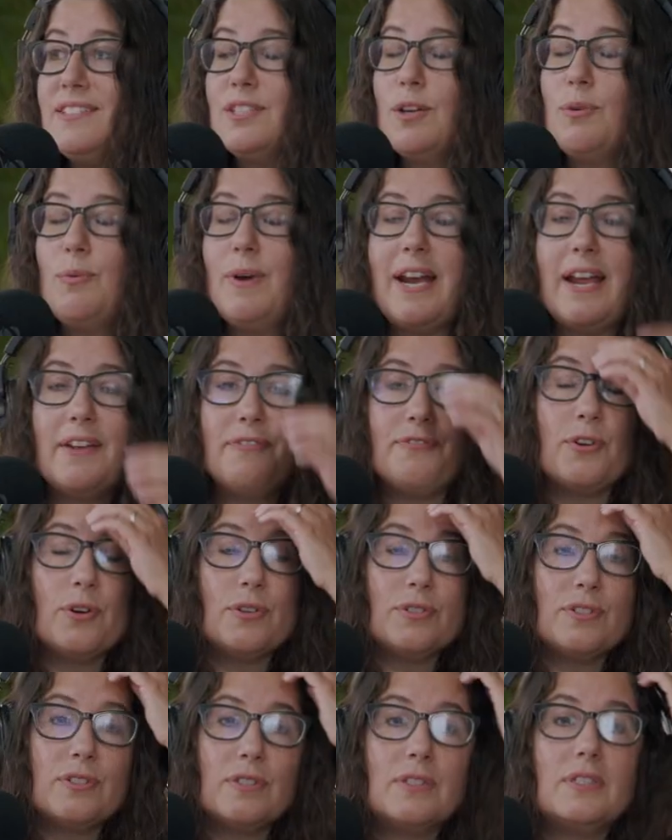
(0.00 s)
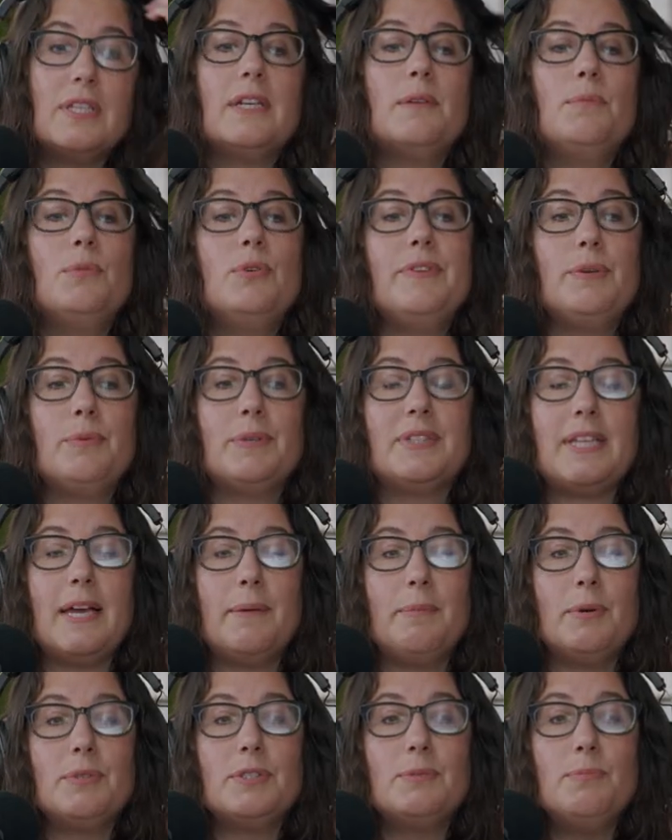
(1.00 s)
So when I first did a movie with
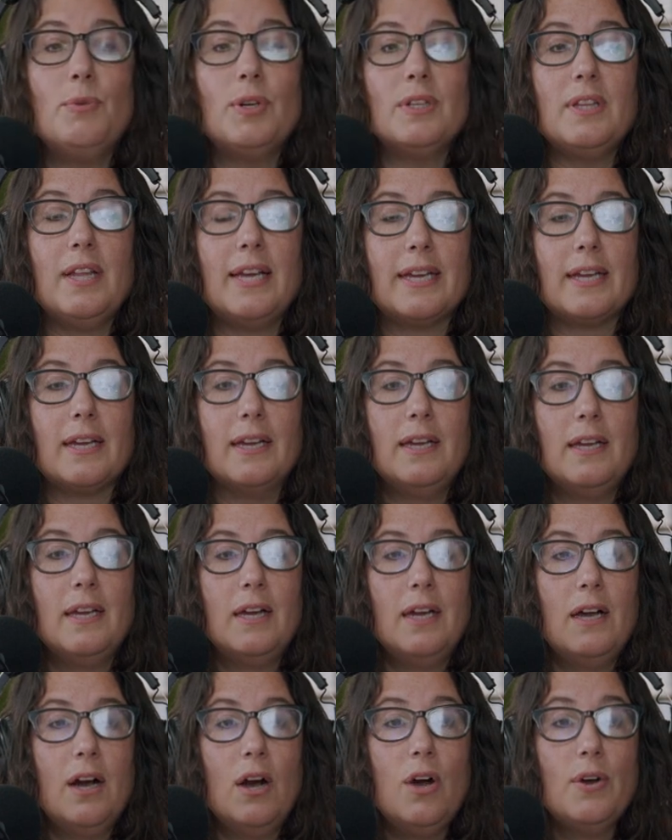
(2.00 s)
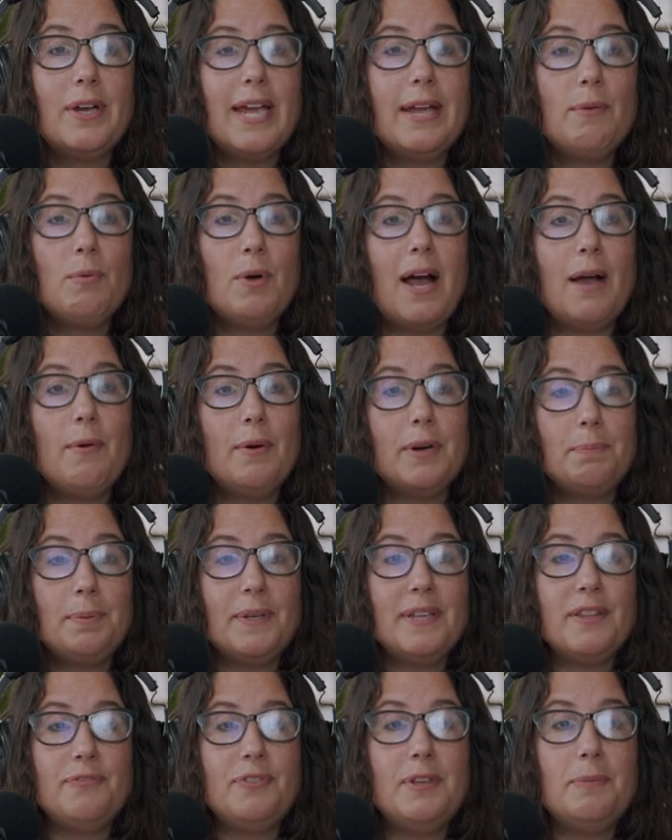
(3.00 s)
them, it was more like, okay, well, I want to
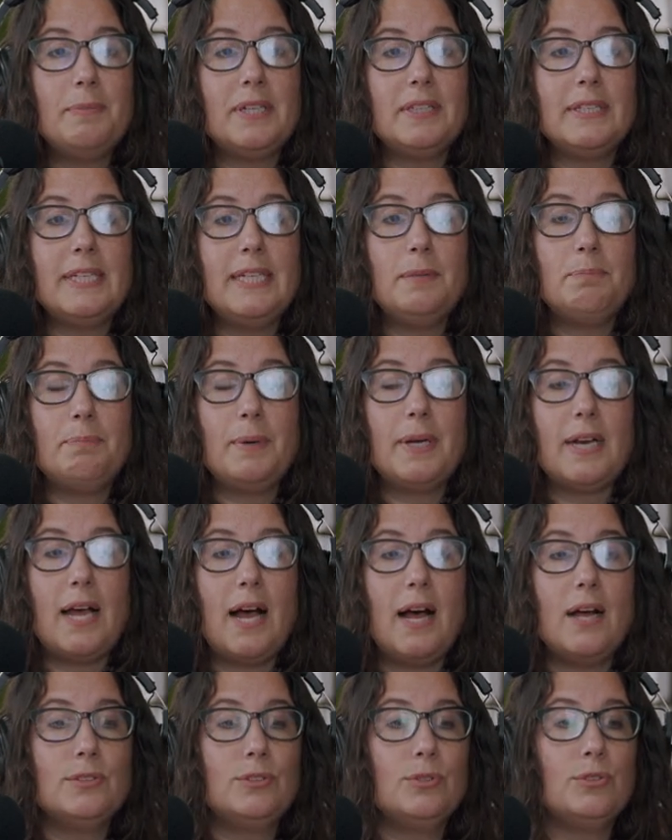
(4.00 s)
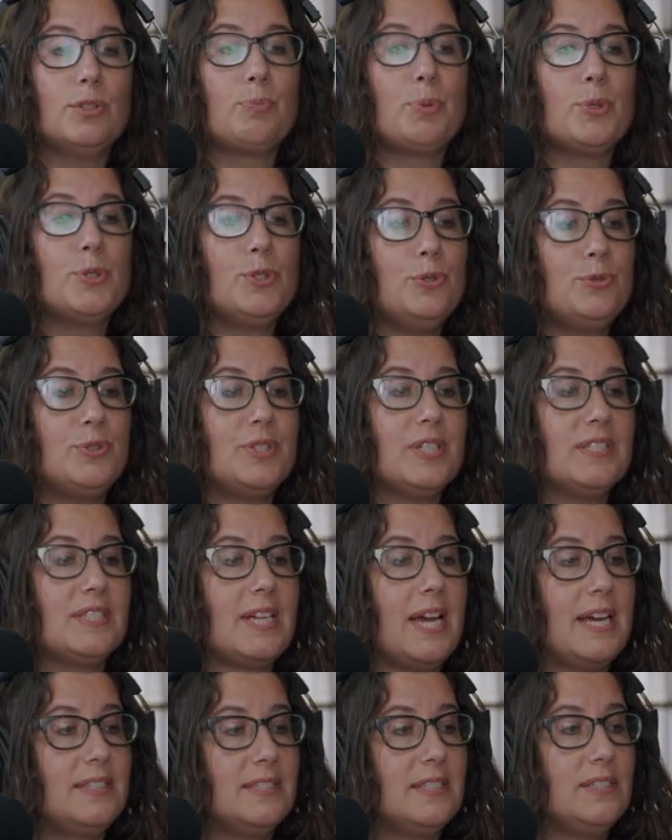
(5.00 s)
play the female lead, but I'll do the producing
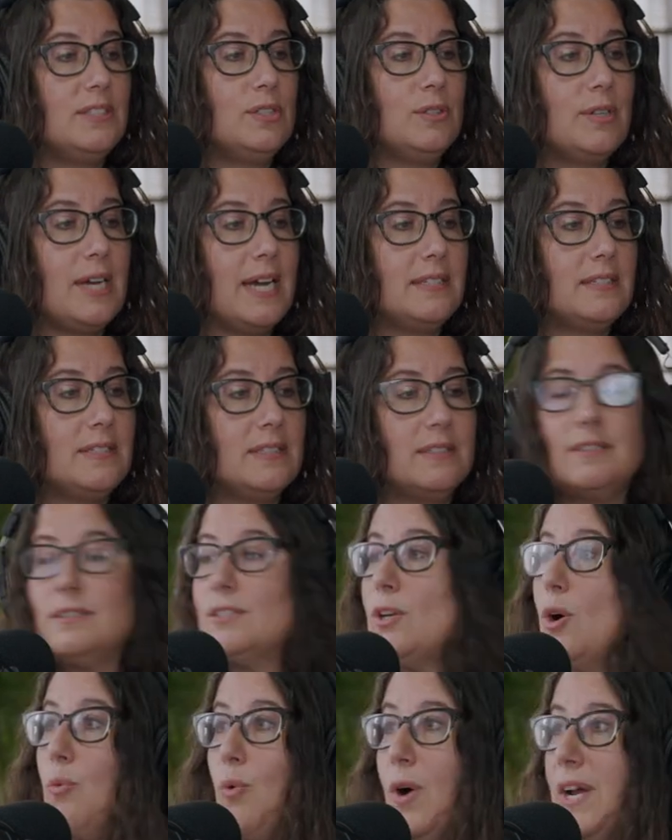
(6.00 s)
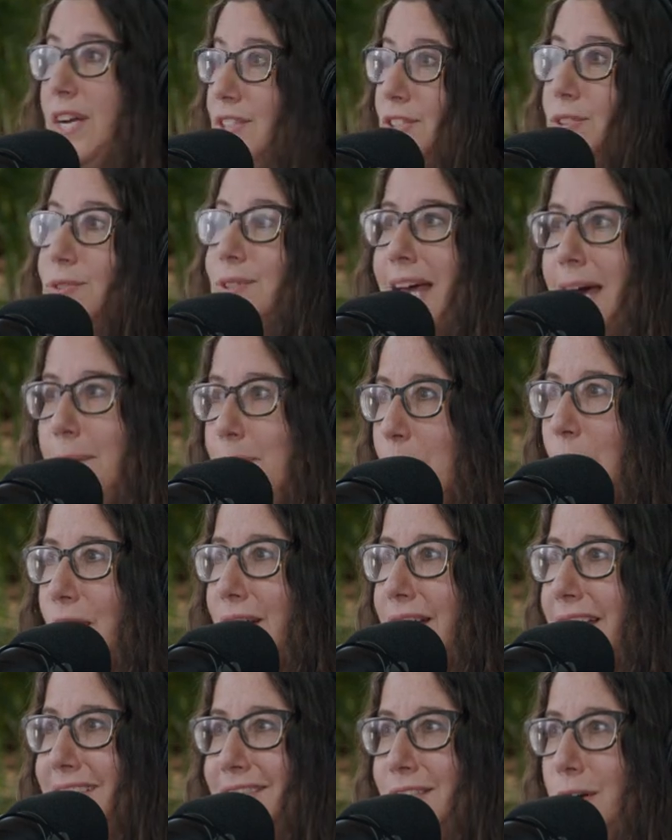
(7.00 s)
side since you guys don't want to do that
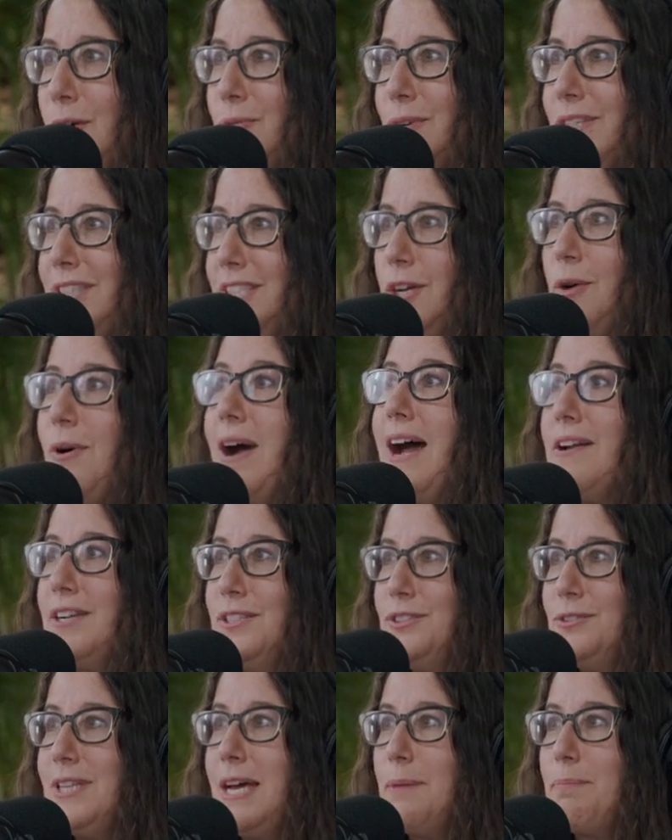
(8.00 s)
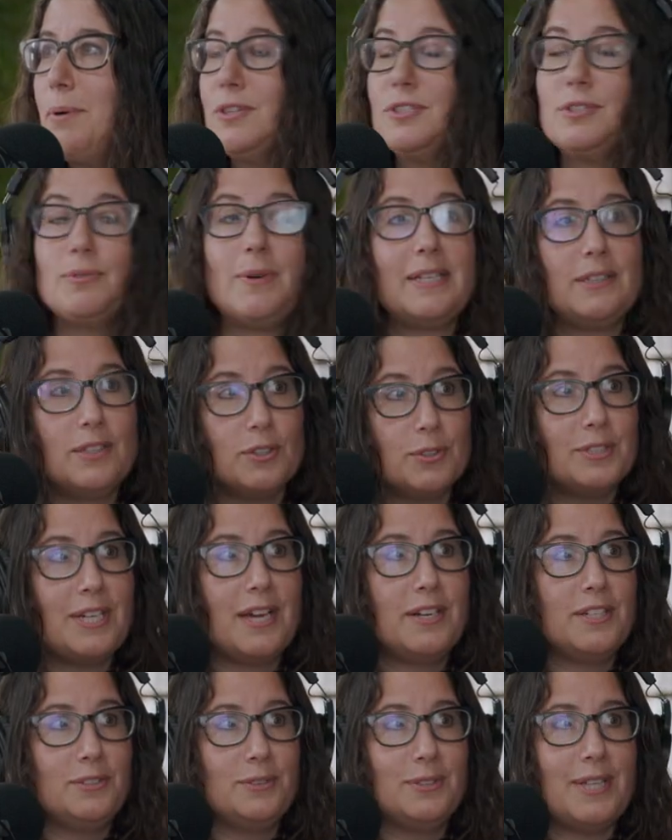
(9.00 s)
part and don't really know how to do that part. So I learned
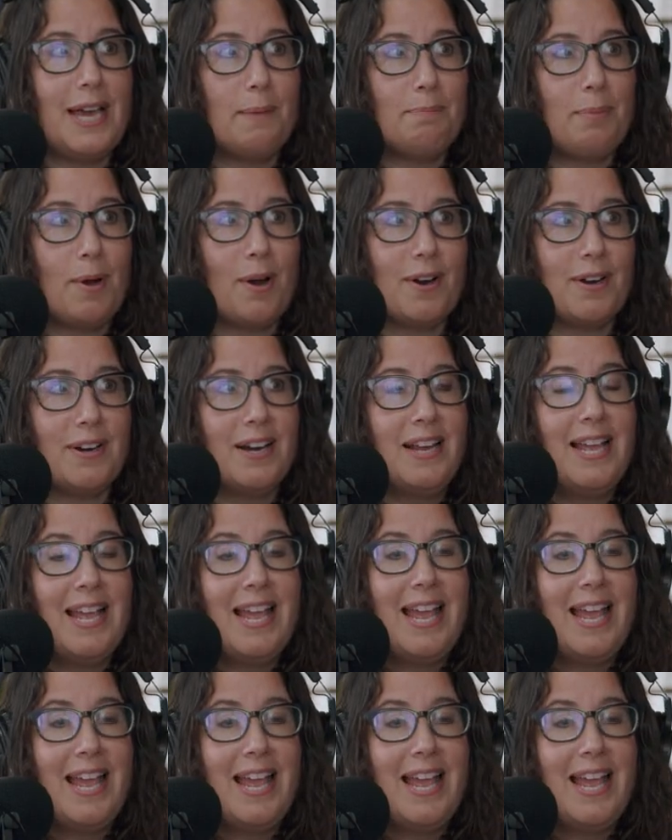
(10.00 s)
how to do that part.